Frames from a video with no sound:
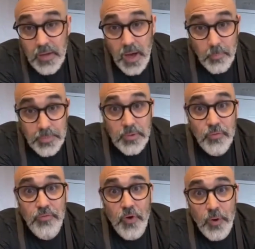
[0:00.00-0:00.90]
helping
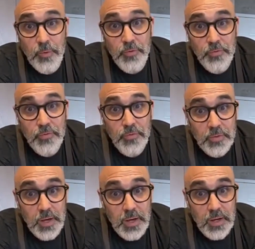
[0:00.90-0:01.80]
those farmers
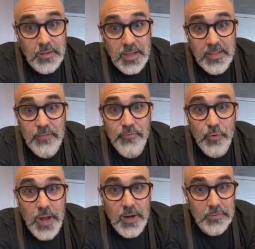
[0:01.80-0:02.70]
get that
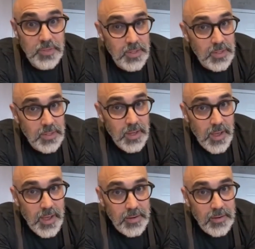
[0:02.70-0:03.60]
food out,
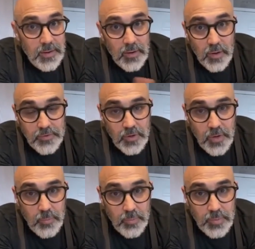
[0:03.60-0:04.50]
and also
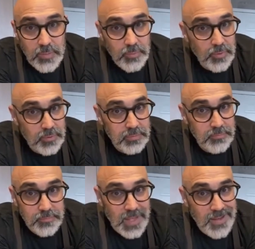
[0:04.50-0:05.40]
helping people
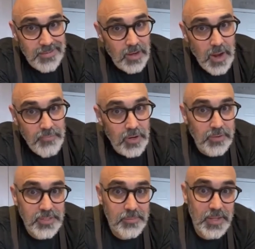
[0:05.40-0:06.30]
that are having a
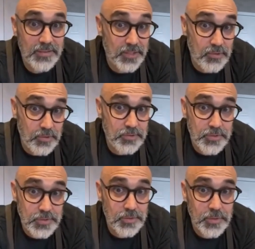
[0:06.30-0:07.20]
hard time getting to the
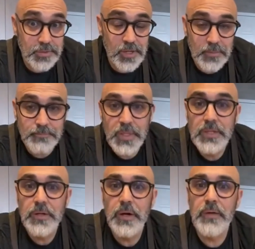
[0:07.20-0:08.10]
grocery store. So
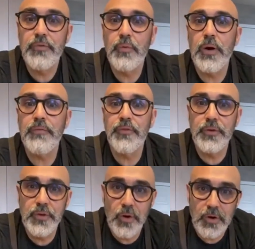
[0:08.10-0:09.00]
if you're
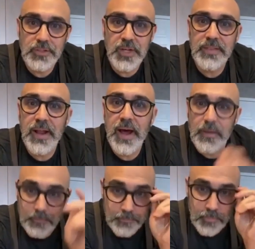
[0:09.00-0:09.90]
in New York, check that
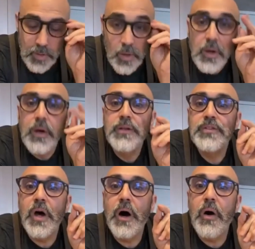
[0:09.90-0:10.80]
out.
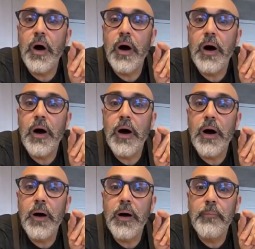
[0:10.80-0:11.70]
So
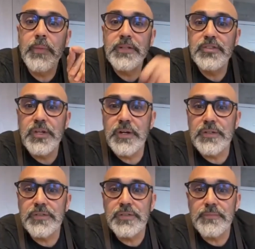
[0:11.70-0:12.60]
big
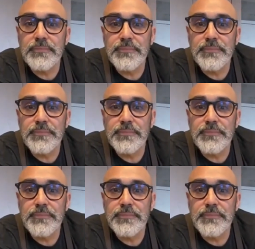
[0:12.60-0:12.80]
cheers.